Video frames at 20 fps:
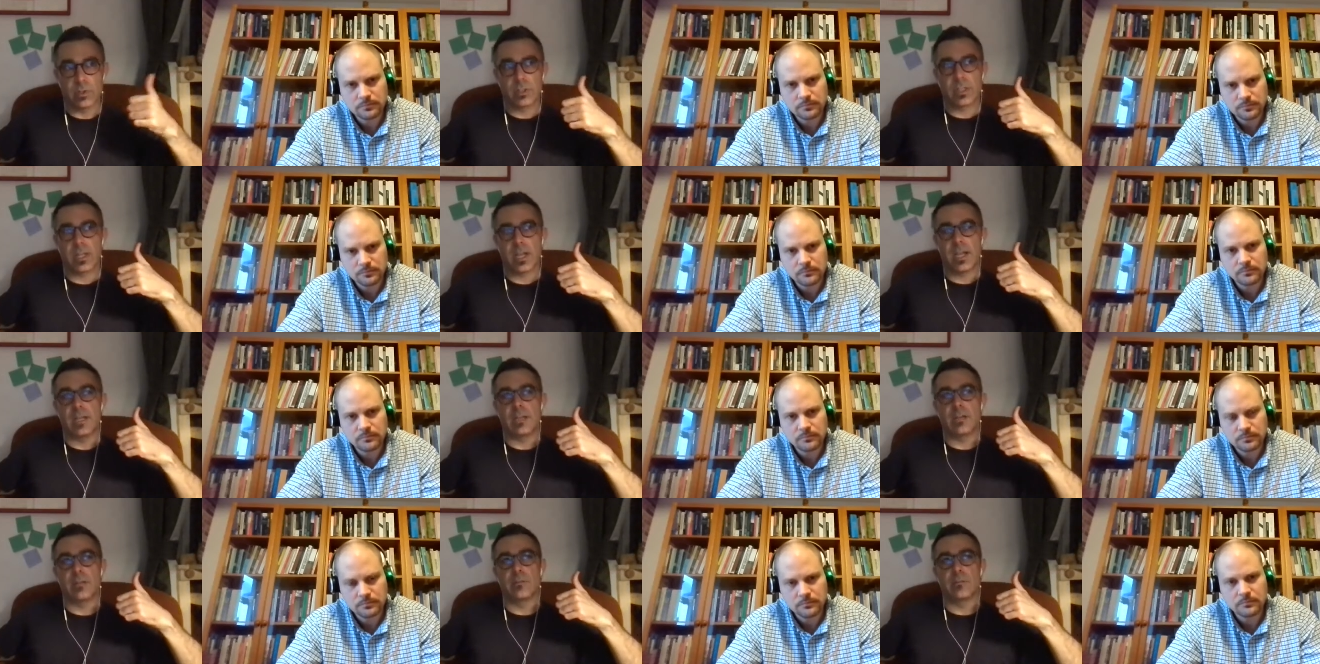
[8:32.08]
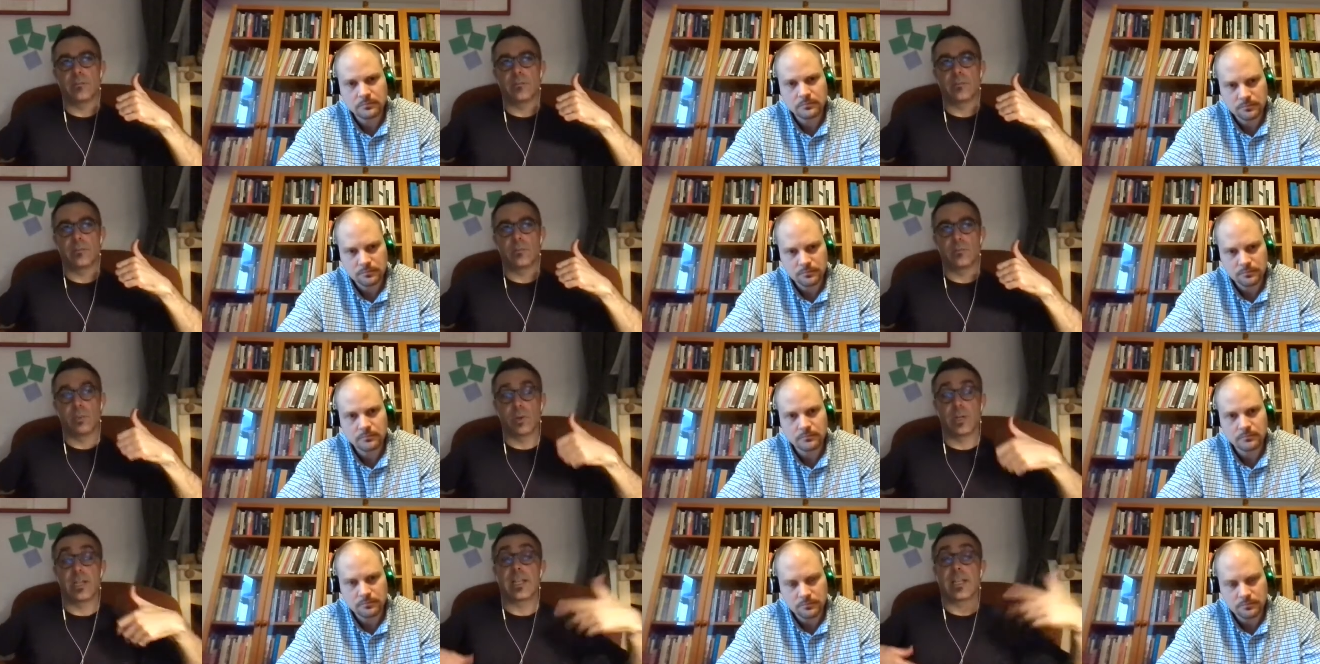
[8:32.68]
Speaker 1: kind of
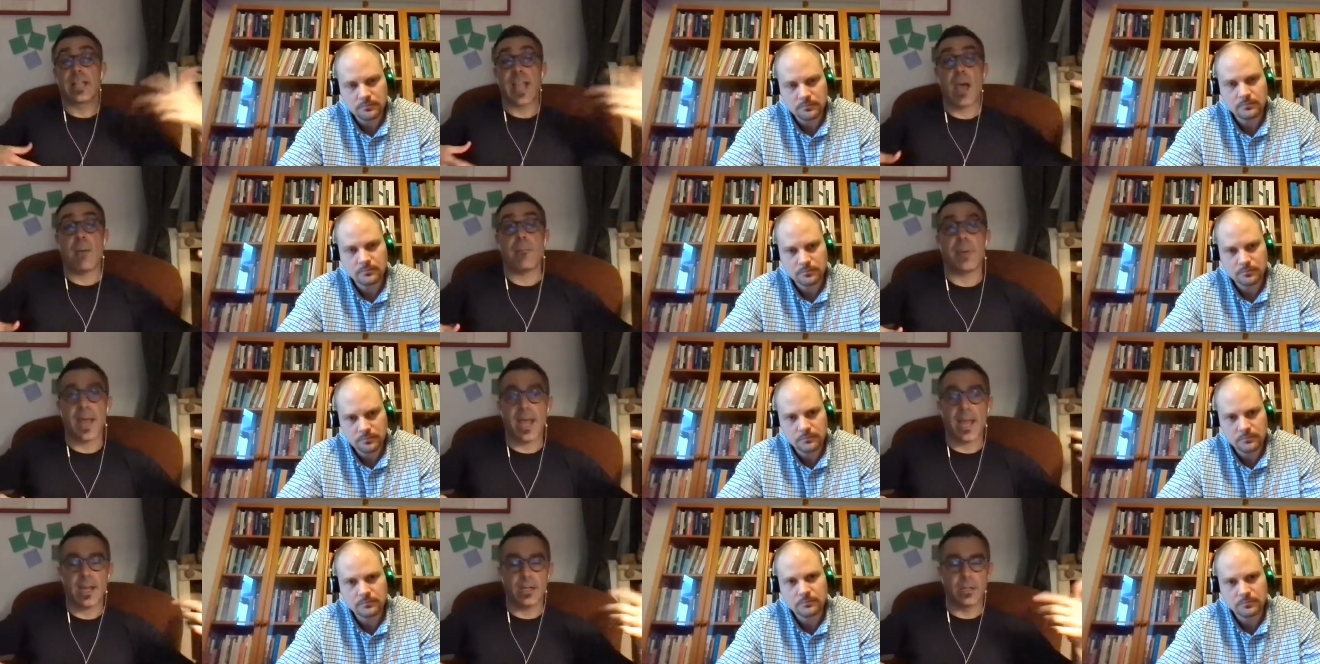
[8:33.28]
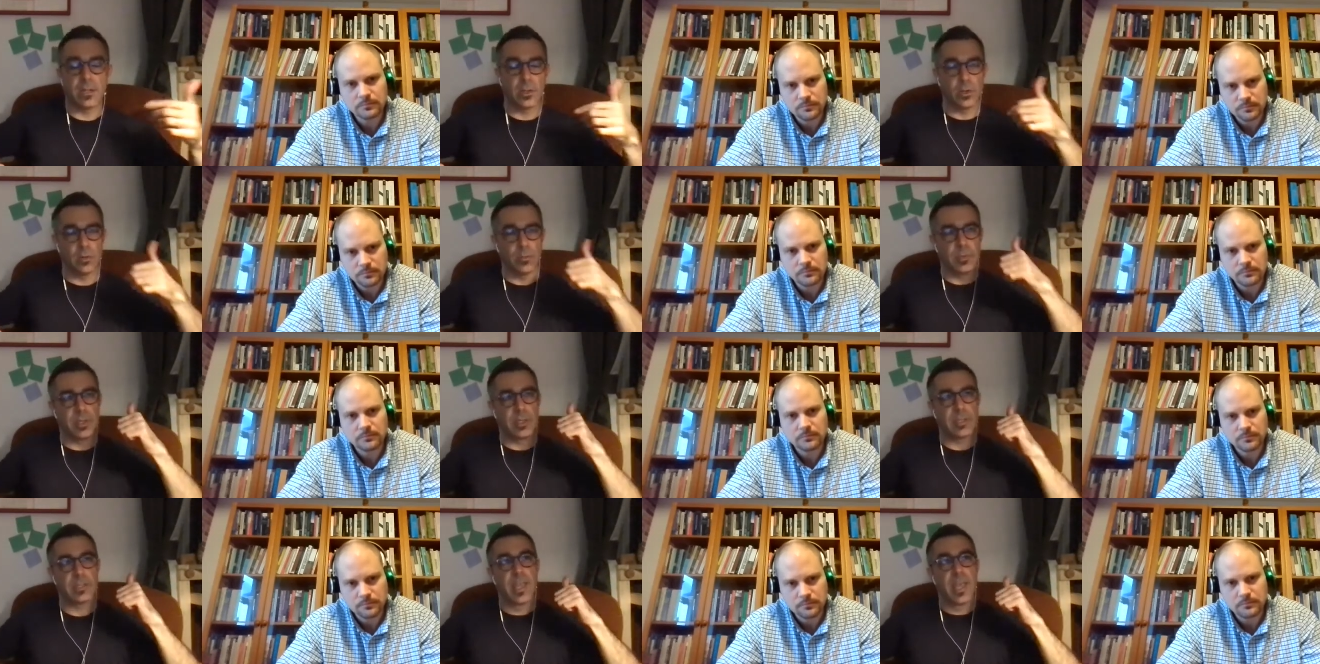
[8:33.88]
bringing that back a little
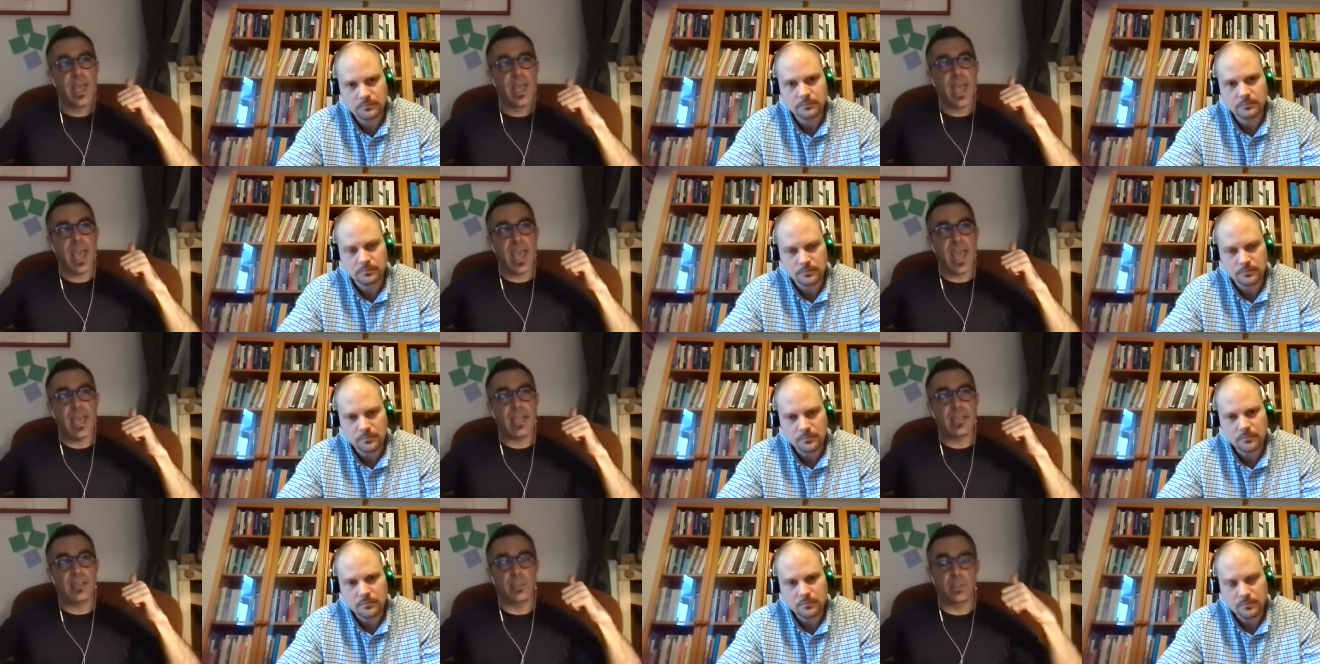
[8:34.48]
bit, mm-hmm. and the